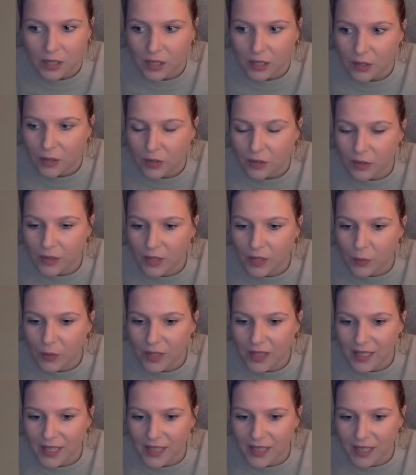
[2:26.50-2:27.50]
Only
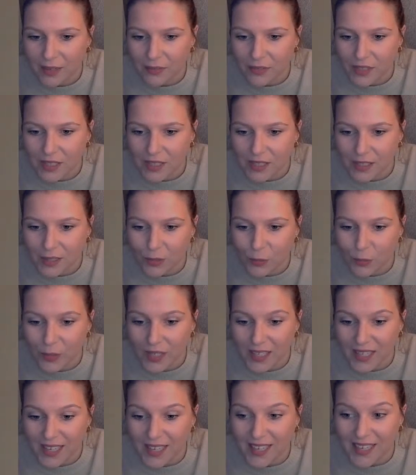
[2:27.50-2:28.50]
one day left until the
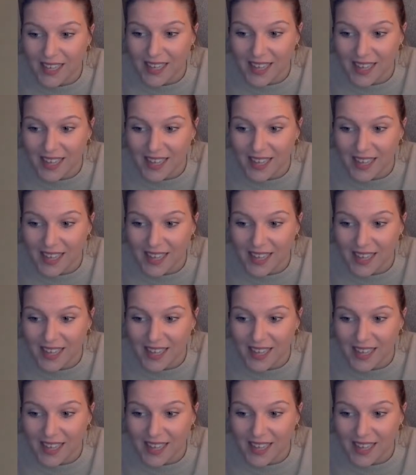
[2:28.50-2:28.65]
weekend.